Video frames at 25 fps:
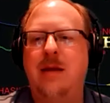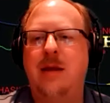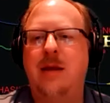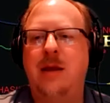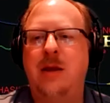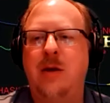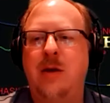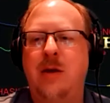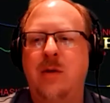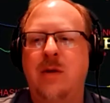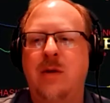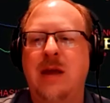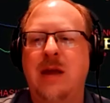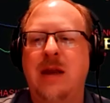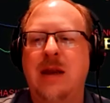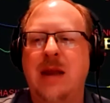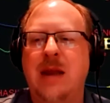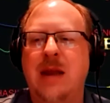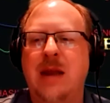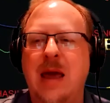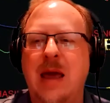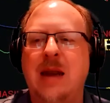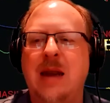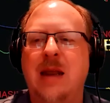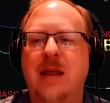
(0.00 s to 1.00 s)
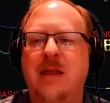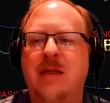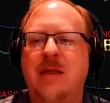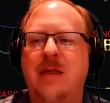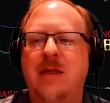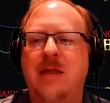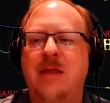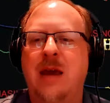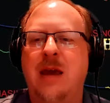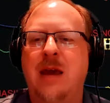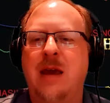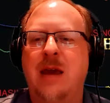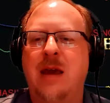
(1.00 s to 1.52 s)
you did
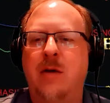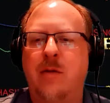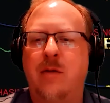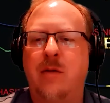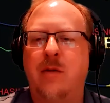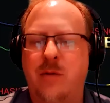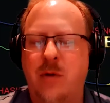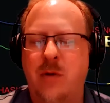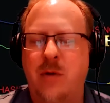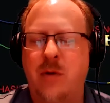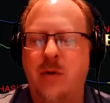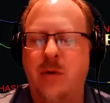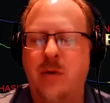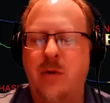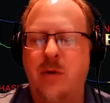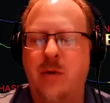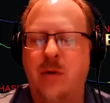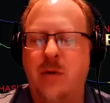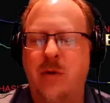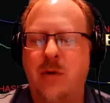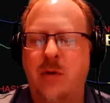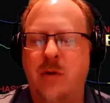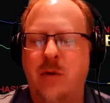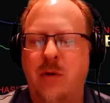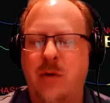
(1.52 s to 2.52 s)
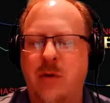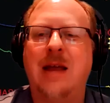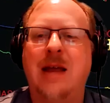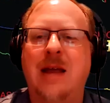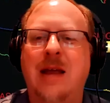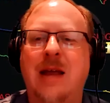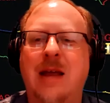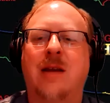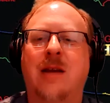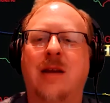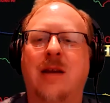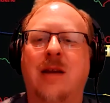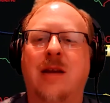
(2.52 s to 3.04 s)
anything wrong. That's
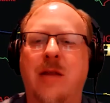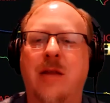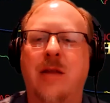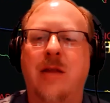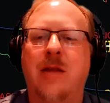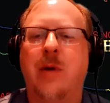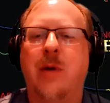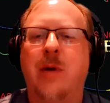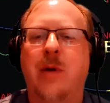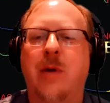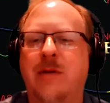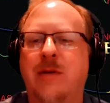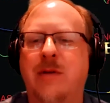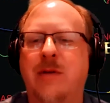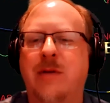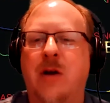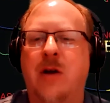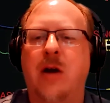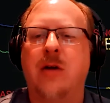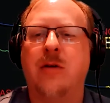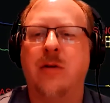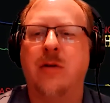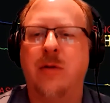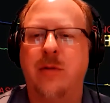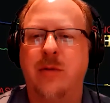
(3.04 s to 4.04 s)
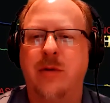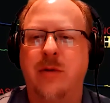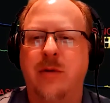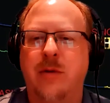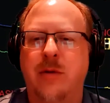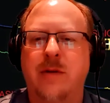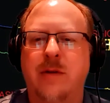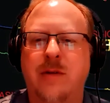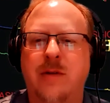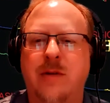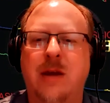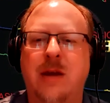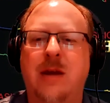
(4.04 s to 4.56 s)
another one of his cardinal
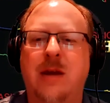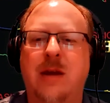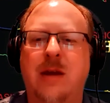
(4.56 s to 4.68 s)
rules.